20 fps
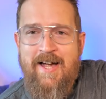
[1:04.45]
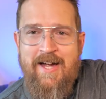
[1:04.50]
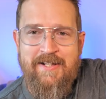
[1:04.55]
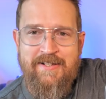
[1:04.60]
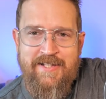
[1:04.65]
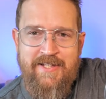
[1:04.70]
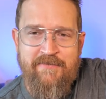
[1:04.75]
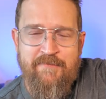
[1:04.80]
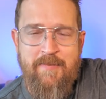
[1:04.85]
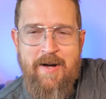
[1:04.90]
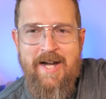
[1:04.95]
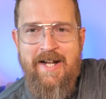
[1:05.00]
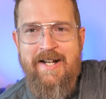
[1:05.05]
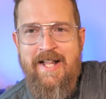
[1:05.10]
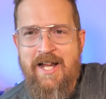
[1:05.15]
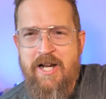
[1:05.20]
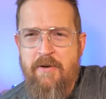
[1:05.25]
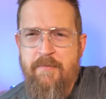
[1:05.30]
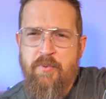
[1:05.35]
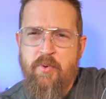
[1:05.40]
I live by
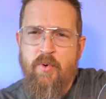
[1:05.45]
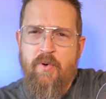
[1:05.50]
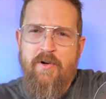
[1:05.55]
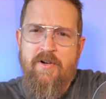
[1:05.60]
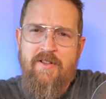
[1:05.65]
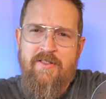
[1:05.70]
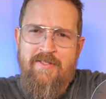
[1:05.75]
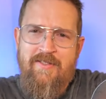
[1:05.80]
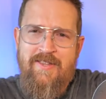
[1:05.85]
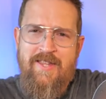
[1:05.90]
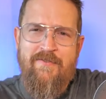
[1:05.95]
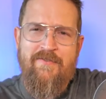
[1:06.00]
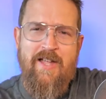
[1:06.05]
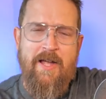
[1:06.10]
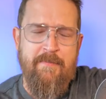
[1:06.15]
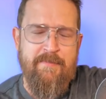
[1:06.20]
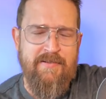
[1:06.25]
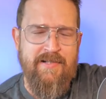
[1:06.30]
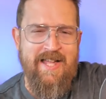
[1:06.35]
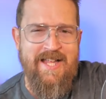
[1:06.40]
an airport. They've
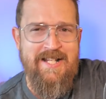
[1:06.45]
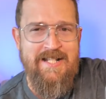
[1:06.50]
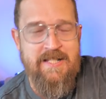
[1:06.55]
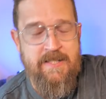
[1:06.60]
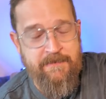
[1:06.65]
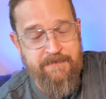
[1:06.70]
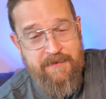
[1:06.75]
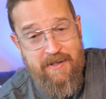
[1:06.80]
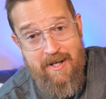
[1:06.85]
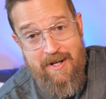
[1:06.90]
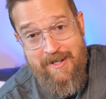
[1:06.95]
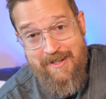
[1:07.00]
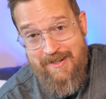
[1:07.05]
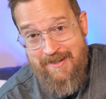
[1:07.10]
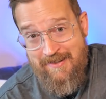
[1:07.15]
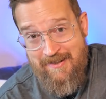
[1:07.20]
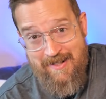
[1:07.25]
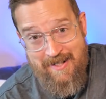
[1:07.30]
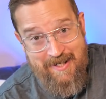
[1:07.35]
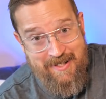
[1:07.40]
got planes
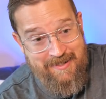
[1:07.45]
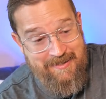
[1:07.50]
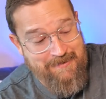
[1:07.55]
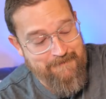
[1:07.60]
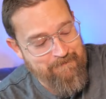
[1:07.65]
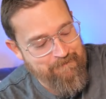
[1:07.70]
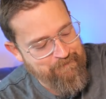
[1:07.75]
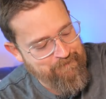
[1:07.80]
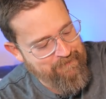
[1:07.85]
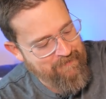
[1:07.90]
flying, and